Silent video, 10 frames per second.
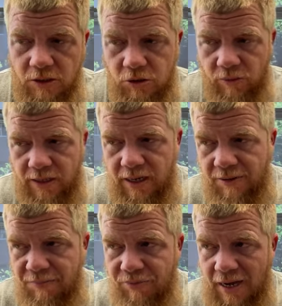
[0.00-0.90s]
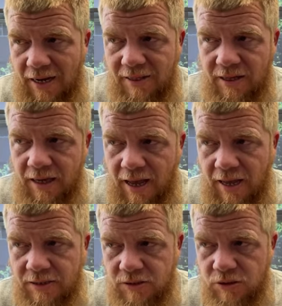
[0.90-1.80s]
So again, I think it
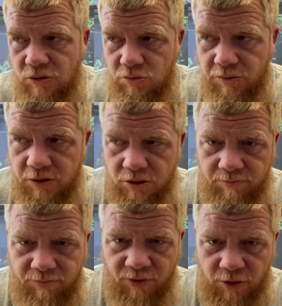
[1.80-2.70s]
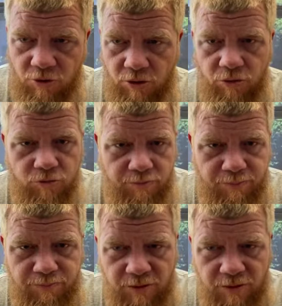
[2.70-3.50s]
has to do with subversion through